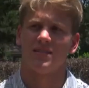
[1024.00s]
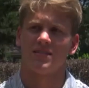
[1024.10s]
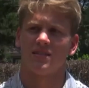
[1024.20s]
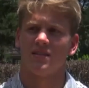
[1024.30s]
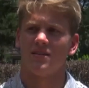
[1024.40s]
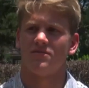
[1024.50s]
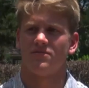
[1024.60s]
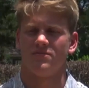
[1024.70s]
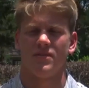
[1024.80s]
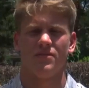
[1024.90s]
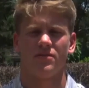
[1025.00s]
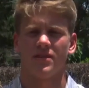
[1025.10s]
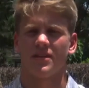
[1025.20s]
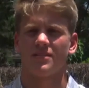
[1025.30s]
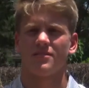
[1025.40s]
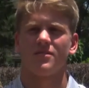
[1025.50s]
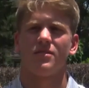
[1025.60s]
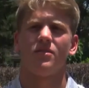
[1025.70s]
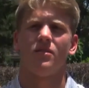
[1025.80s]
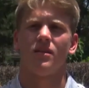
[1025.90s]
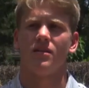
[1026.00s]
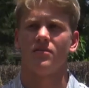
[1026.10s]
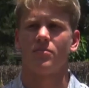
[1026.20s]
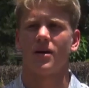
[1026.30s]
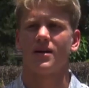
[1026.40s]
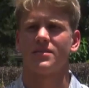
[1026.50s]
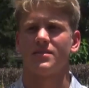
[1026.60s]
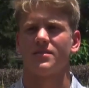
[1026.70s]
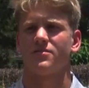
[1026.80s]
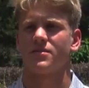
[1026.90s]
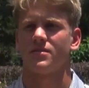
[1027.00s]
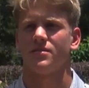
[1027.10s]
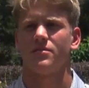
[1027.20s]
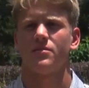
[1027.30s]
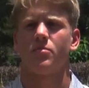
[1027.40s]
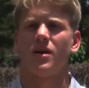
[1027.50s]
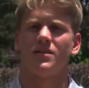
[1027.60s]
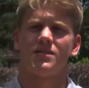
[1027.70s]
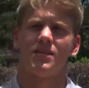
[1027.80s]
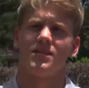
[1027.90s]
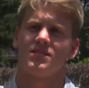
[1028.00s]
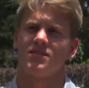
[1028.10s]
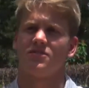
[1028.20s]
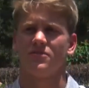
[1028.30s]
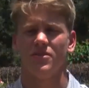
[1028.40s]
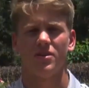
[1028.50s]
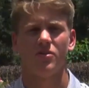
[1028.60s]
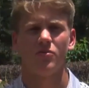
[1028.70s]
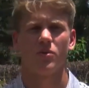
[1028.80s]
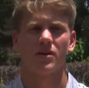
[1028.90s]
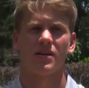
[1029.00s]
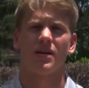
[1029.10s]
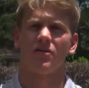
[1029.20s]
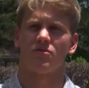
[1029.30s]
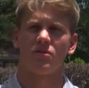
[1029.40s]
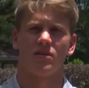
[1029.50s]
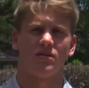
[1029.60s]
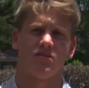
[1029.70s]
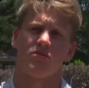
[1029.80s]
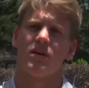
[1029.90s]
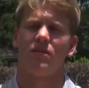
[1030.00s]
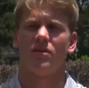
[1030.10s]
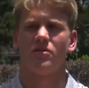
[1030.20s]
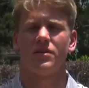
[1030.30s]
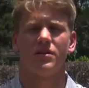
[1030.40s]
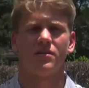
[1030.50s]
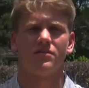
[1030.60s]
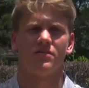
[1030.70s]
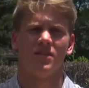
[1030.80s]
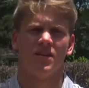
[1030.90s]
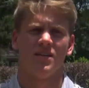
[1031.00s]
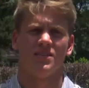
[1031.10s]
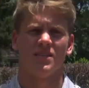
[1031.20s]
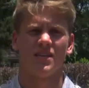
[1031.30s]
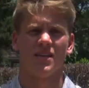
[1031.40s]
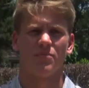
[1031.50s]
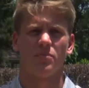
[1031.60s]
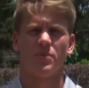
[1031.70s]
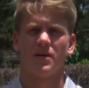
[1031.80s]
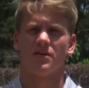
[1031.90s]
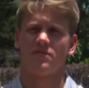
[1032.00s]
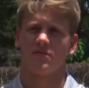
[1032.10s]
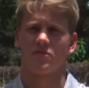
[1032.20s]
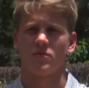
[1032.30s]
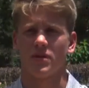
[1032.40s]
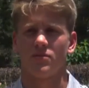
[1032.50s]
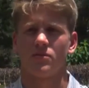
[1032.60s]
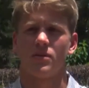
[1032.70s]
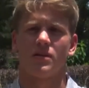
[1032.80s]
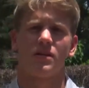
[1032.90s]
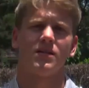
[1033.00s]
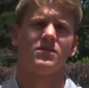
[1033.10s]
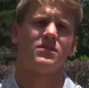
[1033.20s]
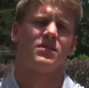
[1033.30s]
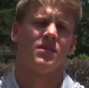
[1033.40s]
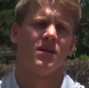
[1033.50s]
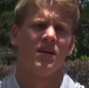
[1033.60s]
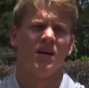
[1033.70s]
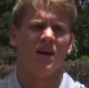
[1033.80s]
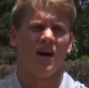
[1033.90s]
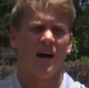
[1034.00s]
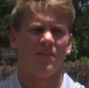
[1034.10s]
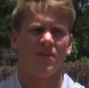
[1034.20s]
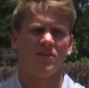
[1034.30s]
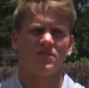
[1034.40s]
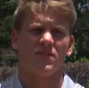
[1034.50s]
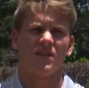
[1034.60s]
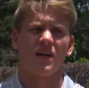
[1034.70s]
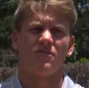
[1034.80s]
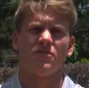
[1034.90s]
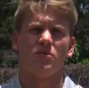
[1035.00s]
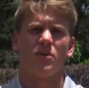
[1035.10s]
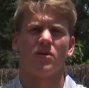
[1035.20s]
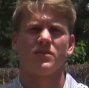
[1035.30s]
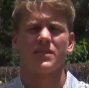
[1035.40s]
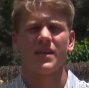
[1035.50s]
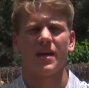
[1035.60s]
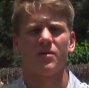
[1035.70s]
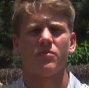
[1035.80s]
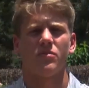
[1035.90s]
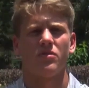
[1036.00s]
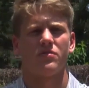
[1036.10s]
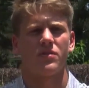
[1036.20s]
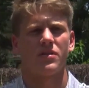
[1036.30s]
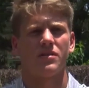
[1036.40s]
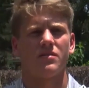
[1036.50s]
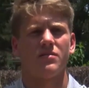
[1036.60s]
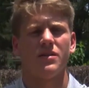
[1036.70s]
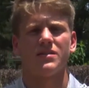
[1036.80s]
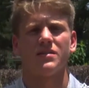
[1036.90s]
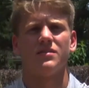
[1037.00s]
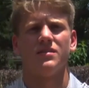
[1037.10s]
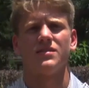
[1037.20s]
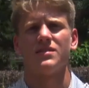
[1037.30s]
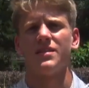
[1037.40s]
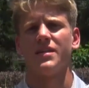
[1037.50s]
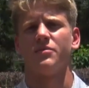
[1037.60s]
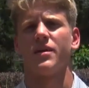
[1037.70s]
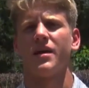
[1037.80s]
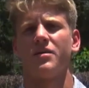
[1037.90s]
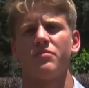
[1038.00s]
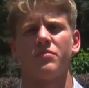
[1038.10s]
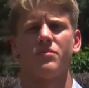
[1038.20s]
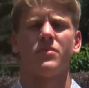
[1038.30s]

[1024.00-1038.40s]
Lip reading: I just love everything. You know, I love the process of working out throughout the whole year to get prepared for week one. And I've always felt like football is a game of it's a team game.